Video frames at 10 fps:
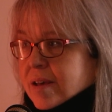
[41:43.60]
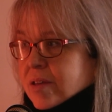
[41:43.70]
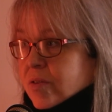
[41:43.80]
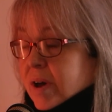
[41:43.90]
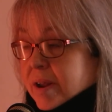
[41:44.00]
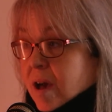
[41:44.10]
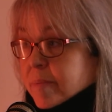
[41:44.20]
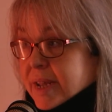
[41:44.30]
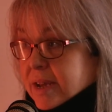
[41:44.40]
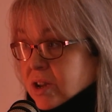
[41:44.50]
you got
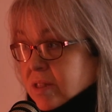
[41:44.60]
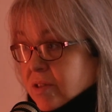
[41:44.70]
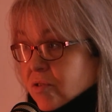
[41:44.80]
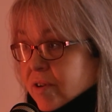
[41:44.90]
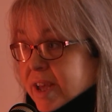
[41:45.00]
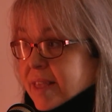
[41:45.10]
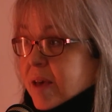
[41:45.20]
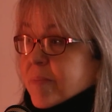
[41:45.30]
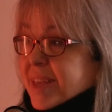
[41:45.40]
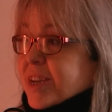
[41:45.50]
accommodations in your
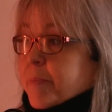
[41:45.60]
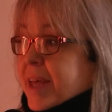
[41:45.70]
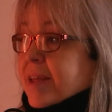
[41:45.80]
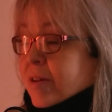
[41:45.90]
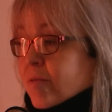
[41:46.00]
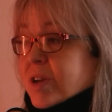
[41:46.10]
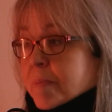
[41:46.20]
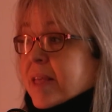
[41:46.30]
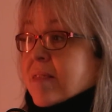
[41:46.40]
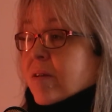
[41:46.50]
exams. It
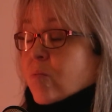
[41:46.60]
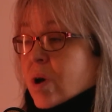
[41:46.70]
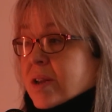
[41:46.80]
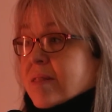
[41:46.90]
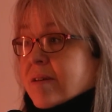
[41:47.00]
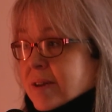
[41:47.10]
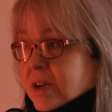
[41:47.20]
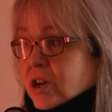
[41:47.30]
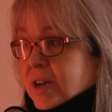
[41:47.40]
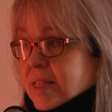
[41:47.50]
depends on what the
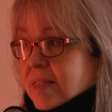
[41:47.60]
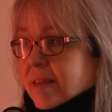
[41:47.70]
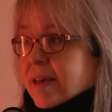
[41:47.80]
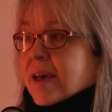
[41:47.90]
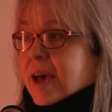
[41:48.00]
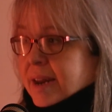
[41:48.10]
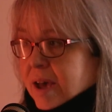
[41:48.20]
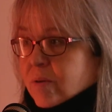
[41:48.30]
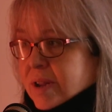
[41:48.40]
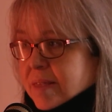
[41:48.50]
condition is and
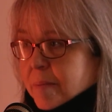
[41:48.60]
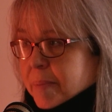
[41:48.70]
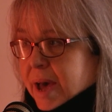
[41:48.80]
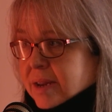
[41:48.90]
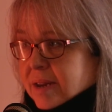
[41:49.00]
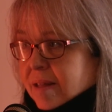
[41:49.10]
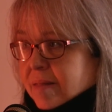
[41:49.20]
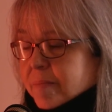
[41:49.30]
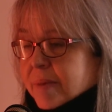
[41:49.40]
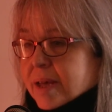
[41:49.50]
how it has impacted on
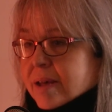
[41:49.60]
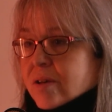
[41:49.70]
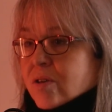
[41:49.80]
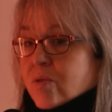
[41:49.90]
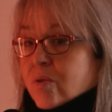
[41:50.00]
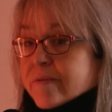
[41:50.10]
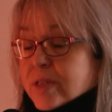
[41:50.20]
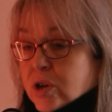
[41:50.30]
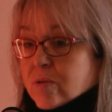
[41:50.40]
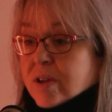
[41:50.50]
them. So if a
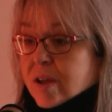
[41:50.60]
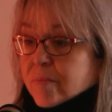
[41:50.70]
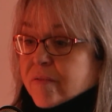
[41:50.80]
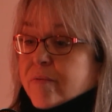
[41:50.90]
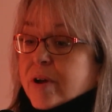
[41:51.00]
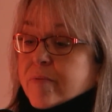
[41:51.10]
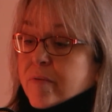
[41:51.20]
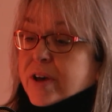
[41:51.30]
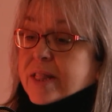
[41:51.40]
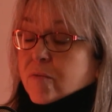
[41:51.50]
student can
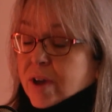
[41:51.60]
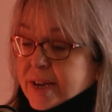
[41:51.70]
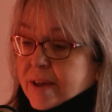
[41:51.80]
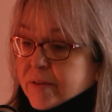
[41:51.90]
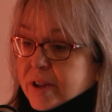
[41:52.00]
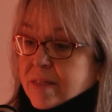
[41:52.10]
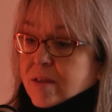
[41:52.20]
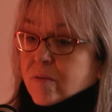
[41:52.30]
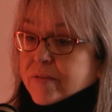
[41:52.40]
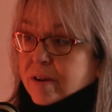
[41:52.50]
provide the right evidence
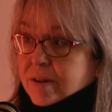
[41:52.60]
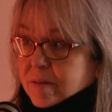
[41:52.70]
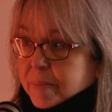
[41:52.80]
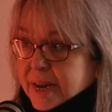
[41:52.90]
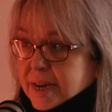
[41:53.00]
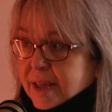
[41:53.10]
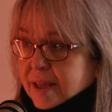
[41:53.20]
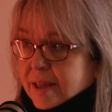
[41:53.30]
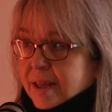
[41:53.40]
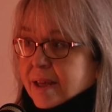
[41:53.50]
of their disability
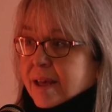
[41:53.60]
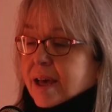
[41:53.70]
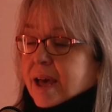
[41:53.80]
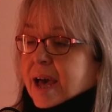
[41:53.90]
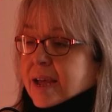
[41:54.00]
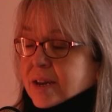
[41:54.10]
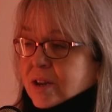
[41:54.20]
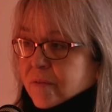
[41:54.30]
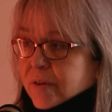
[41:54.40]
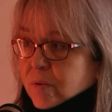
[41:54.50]
and
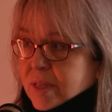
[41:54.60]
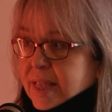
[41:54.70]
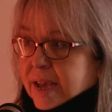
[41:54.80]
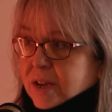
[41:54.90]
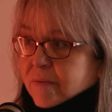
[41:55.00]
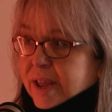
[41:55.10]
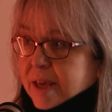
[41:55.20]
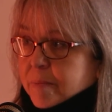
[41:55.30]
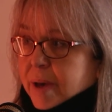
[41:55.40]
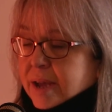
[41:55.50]
of how it's negatively
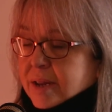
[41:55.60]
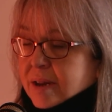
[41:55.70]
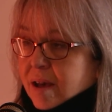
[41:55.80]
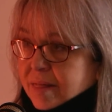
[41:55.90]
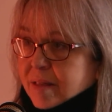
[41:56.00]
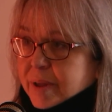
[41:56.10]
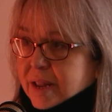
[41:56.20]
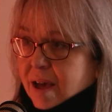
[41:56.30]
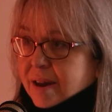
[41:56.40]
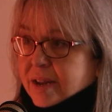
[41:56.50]
impacted on them in
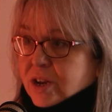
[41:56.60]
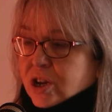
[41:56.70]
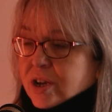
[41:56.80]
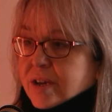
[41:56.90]
college,